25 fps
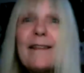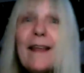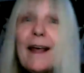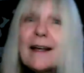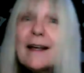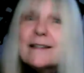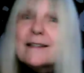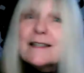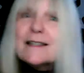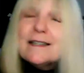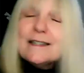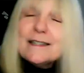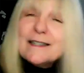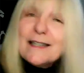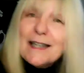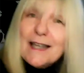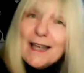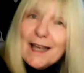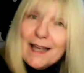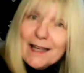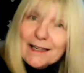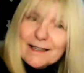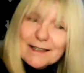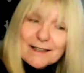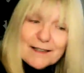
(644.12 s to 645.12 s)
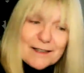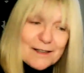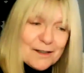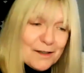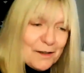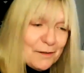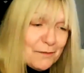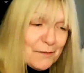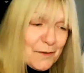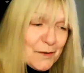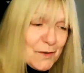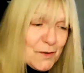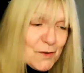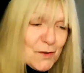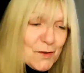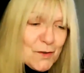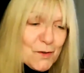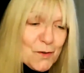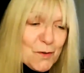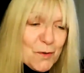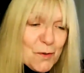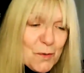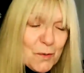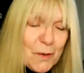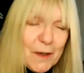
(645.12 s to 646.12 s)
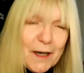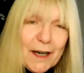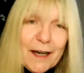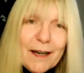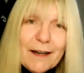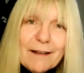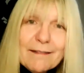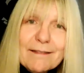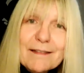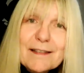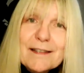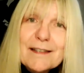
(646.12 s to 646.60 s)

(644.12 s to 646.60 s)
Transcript: That is the end of the story,